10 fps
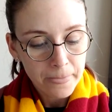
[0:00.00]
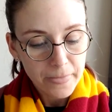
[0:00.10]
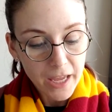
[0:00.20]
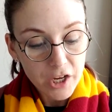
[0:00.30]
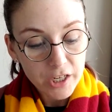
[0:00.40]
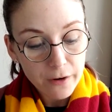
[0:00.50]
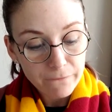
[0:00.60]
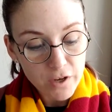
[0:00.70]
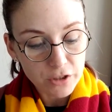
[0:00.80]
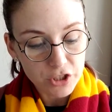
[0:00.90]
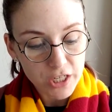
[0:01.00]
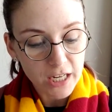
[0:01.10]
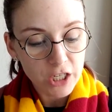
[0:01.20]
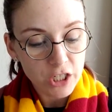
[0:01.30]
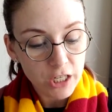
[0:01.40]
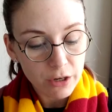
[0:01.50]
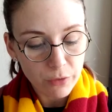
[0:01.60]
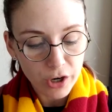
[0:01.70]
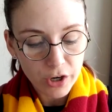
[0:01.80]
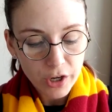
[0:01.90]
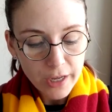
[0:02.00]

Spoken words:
They could hear Filch getting nearer.